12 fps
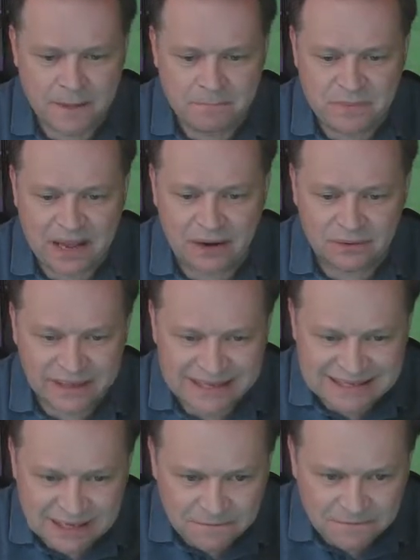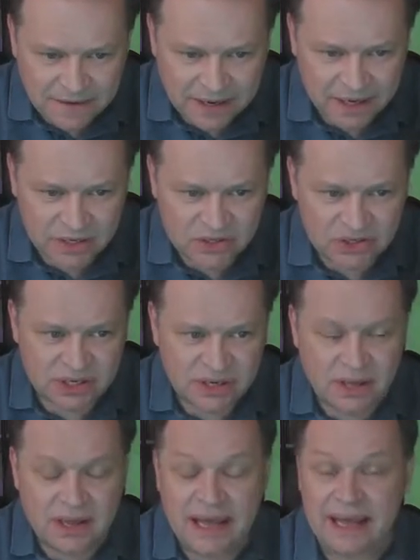Now, let's hit finish,
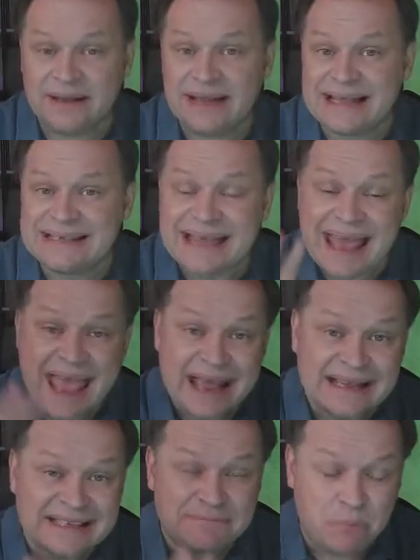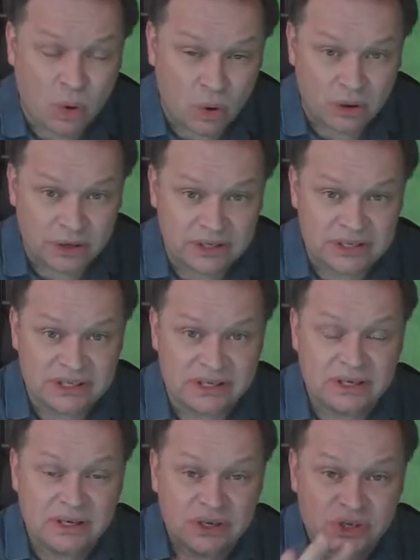and let's export
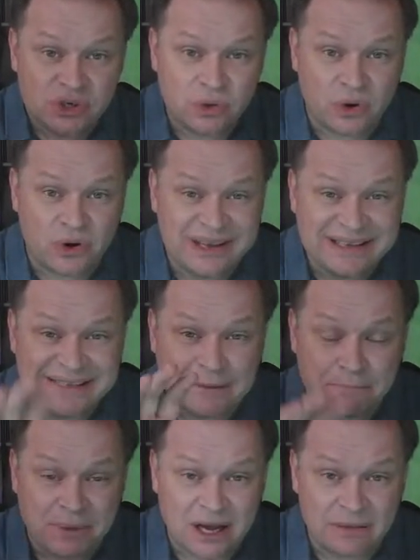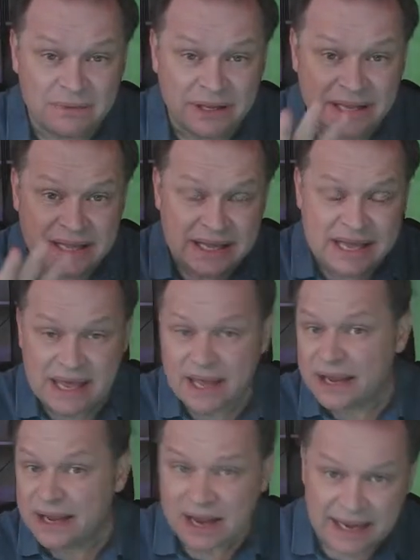Troy's public key.
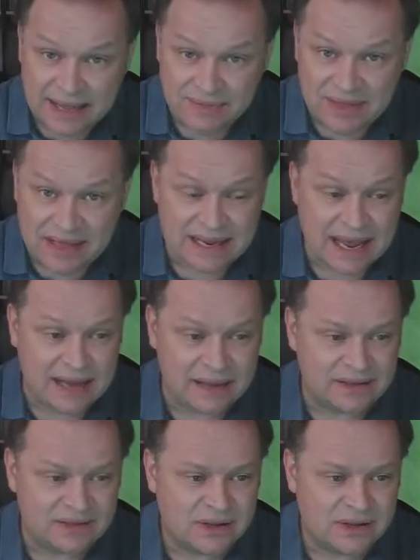I got to get that to Alice.